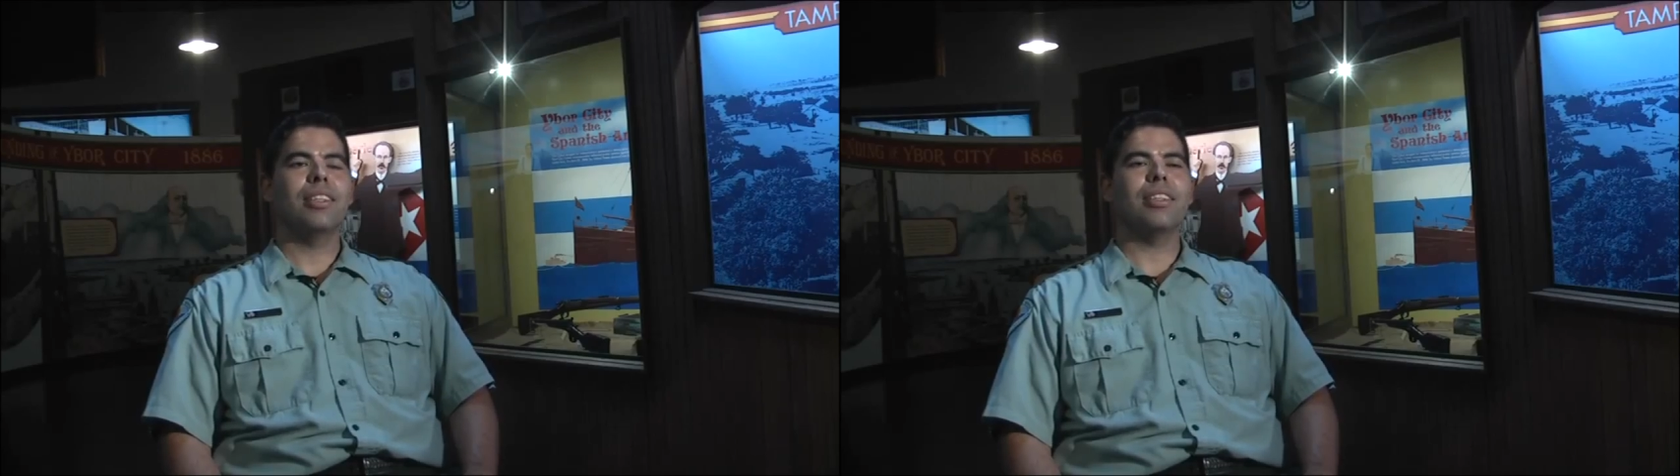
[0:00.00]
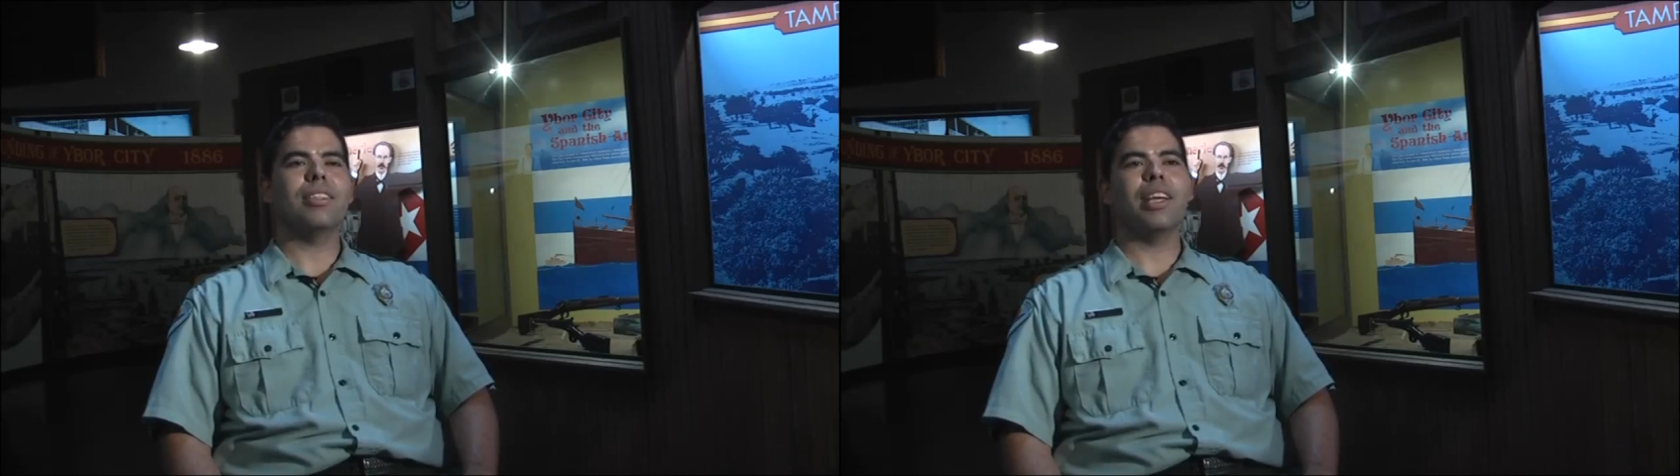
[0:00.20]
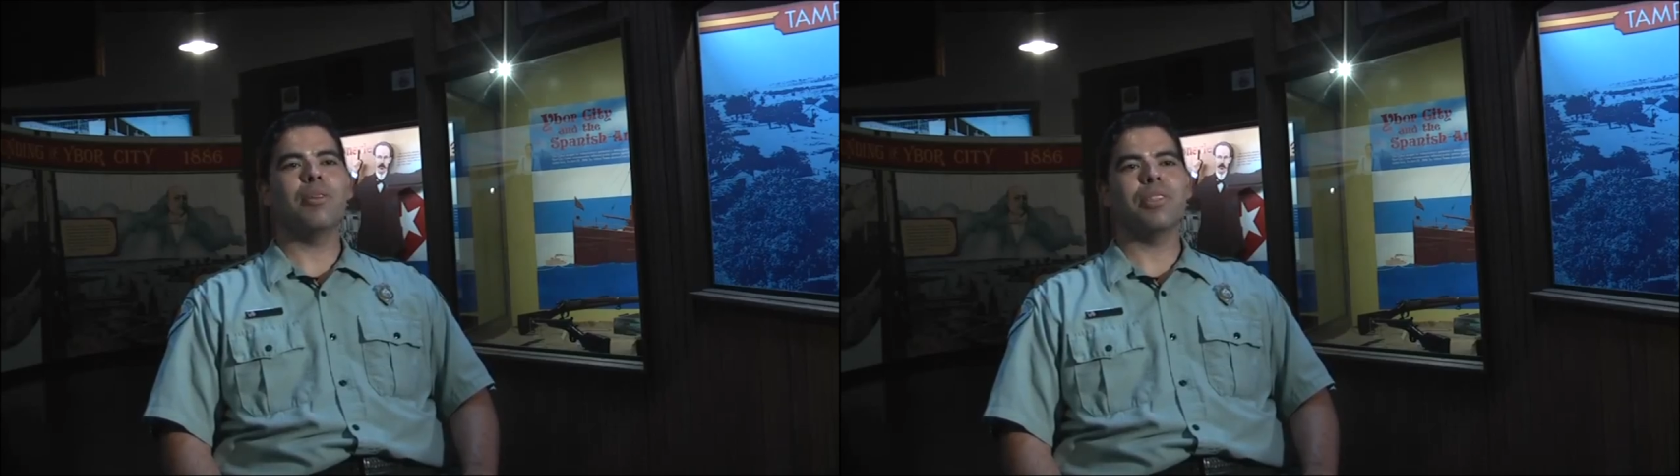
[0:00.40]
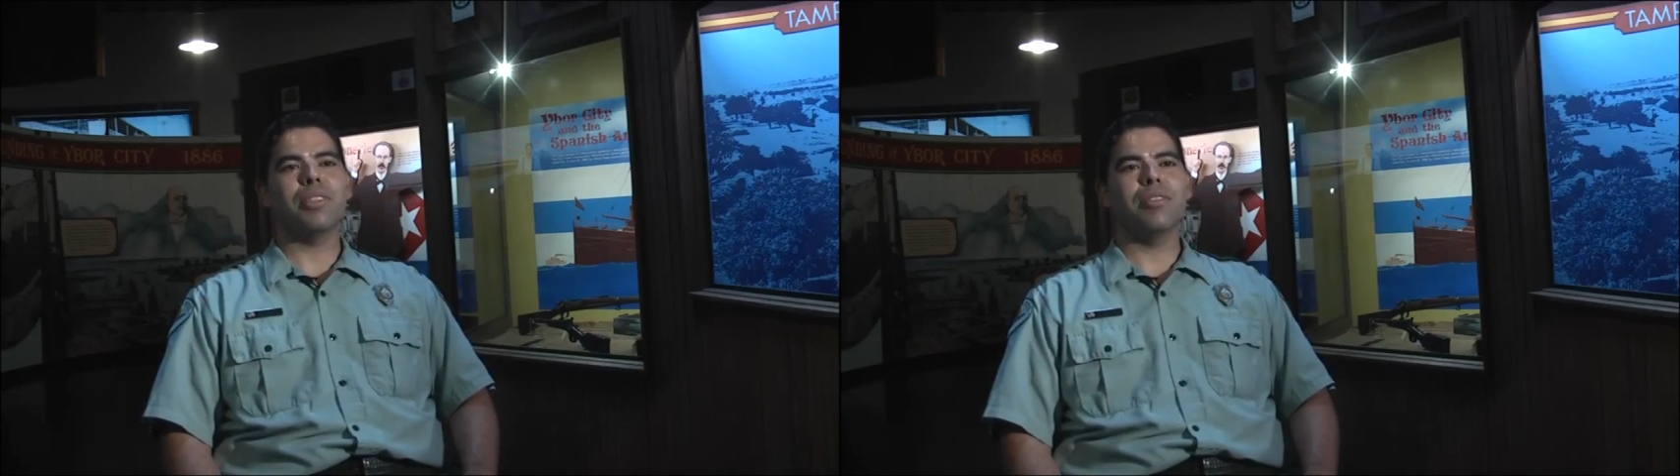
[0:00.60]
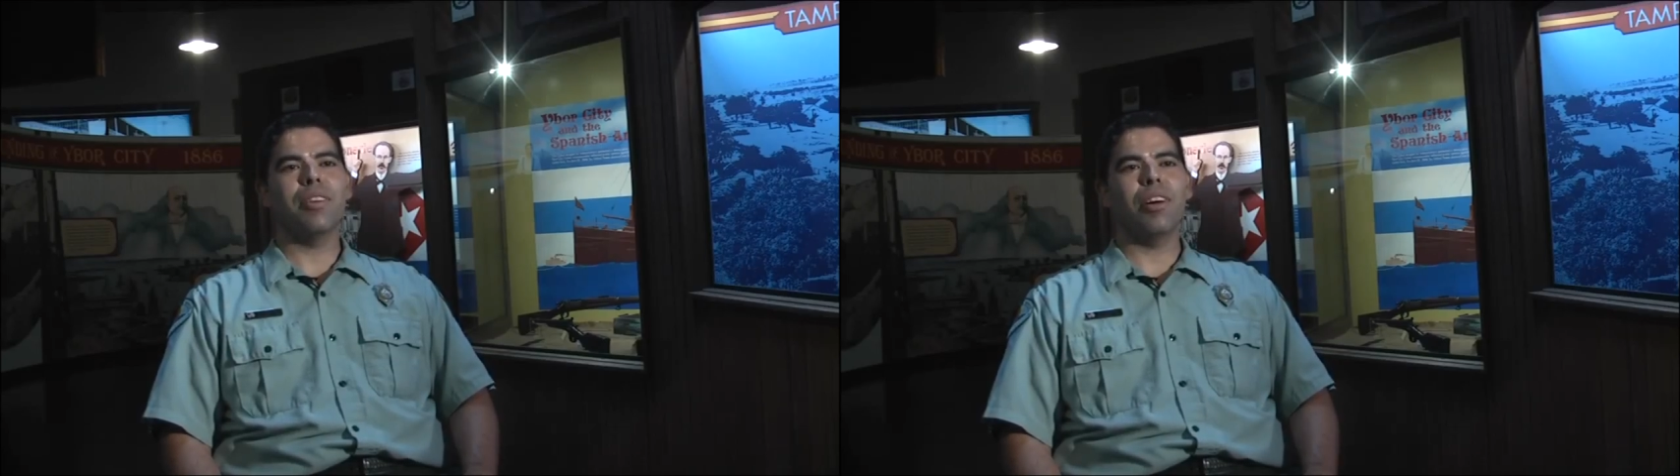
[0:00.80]
The state was
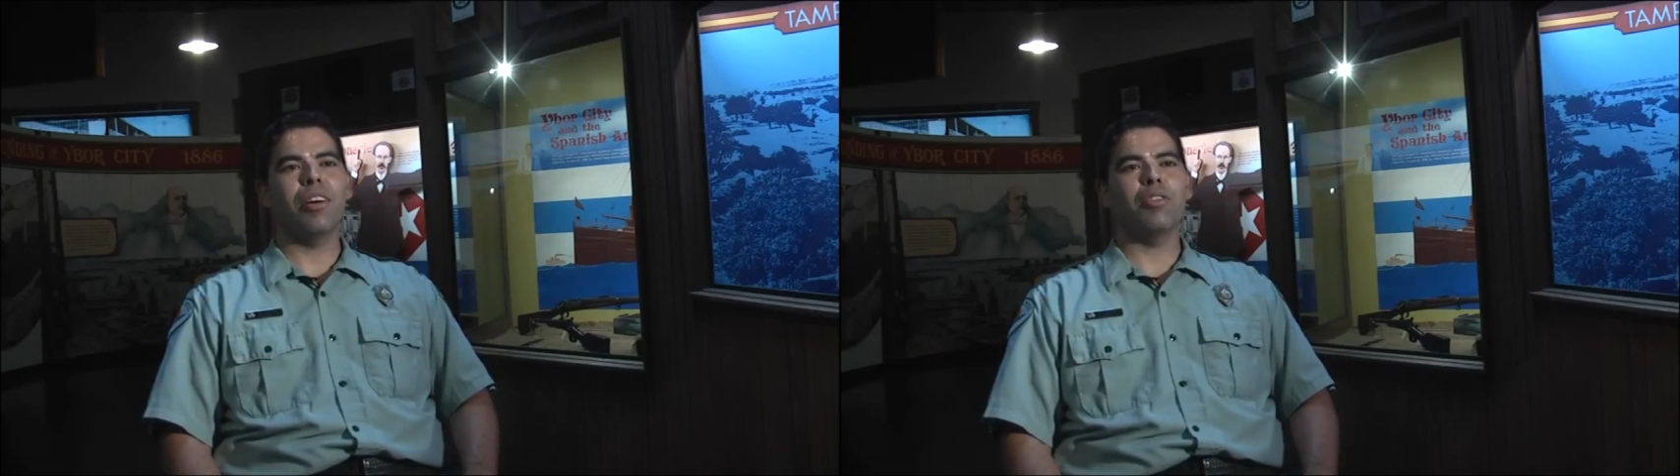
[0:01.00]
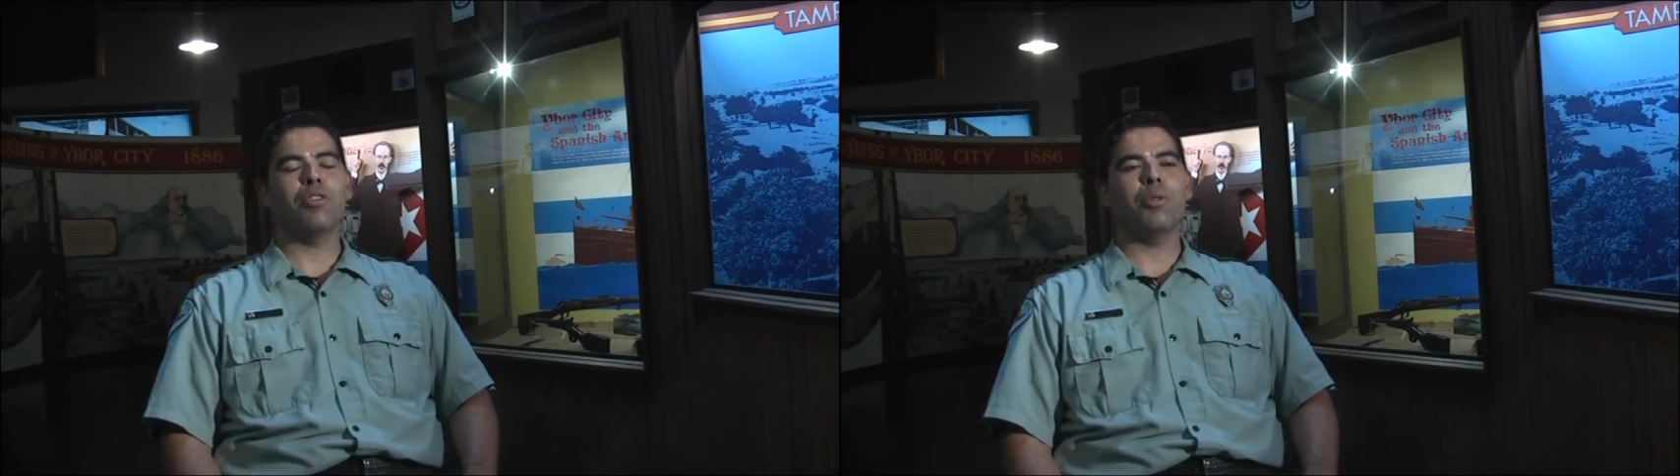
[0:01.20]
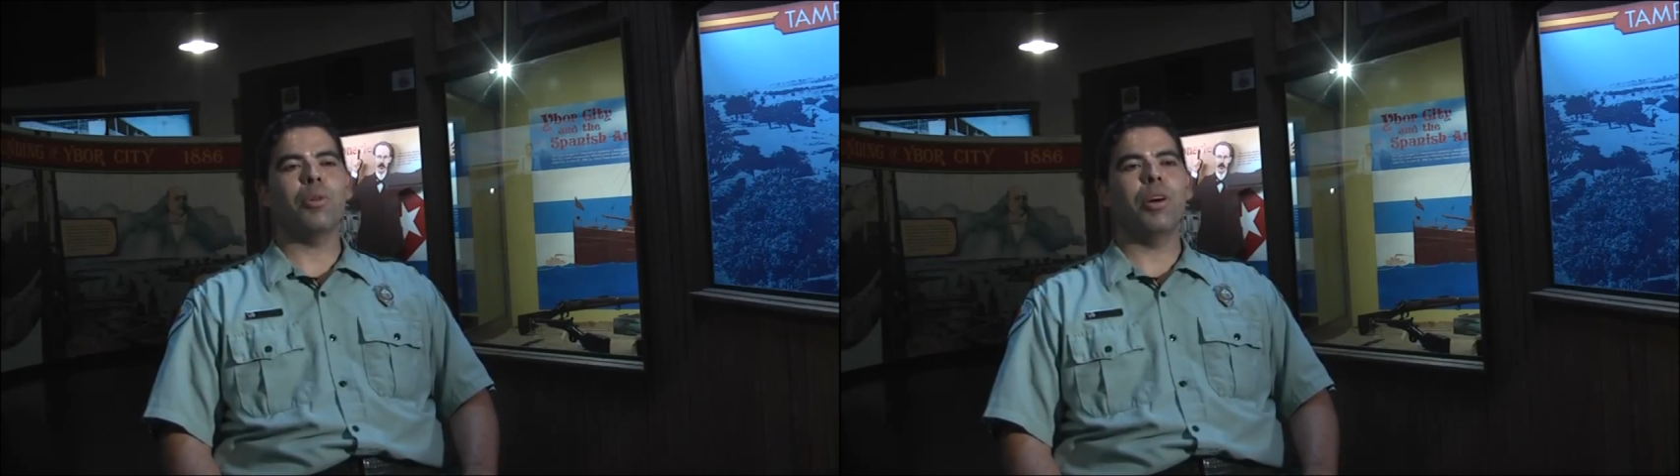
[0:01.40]
involved